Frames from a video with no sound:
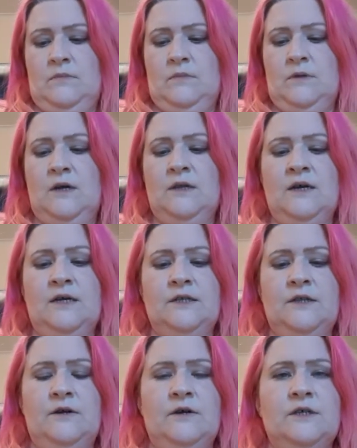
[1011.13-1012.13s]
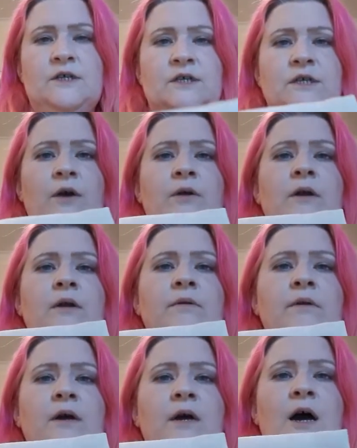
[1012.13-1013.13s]
that's a 36 count, and
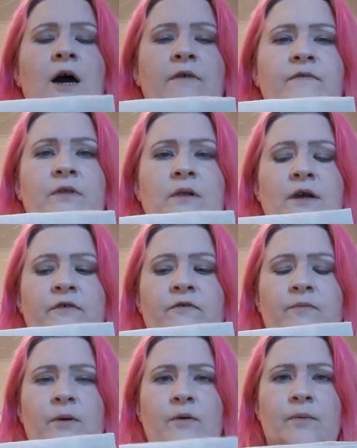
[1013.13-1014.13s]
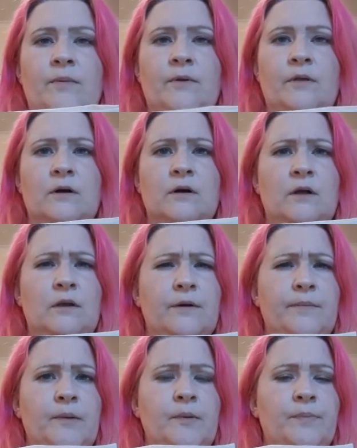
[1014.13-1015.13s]
I can't for the life of me remember the colour. It
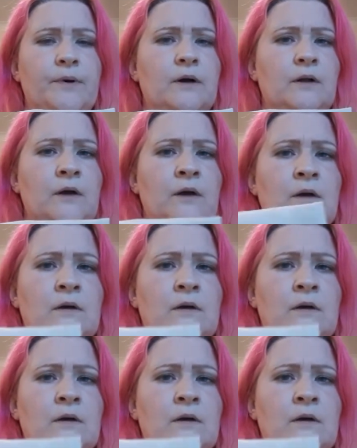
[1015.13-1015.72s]
might be barley,